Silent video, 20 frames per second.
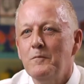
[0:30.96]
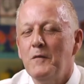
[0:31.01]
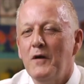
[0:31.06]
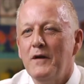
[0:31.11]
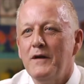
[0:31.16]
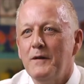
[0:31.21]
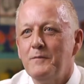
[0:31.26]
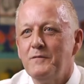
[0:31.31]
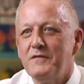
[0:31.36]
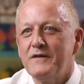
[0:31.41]
My
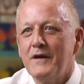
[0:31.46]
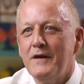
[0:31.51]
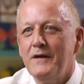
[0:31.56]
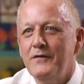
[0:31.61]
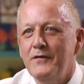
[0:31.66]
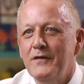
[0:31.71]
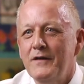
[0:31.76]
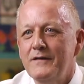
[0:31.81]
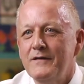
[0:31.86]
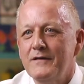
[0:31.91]
name's
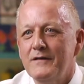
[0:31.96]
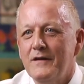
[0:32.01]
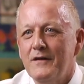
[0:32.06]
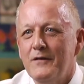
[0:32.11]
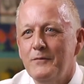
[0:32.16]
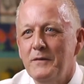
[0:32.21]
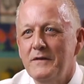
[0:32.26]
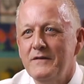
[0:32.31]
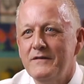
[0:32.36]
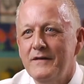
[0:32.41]
David and
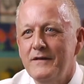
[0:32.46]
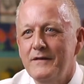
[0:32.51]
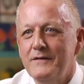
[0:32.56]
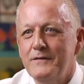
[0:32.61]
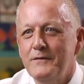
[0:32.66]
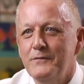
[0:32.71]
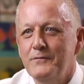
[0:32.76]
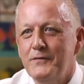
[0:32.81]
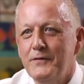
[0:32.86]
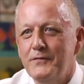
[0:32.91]
I've been
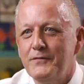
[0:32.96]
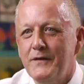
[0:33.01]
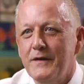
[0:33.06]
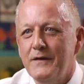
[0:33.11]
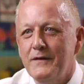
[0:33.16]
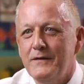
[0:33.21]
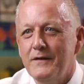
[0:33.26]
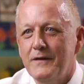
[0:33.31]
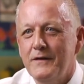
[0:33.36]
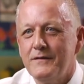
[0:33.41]
teaching
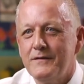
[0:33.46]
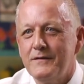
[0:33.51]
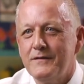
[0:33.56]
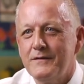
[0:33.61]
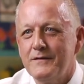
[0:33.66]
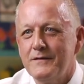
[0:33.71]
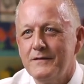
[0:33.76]
15 years.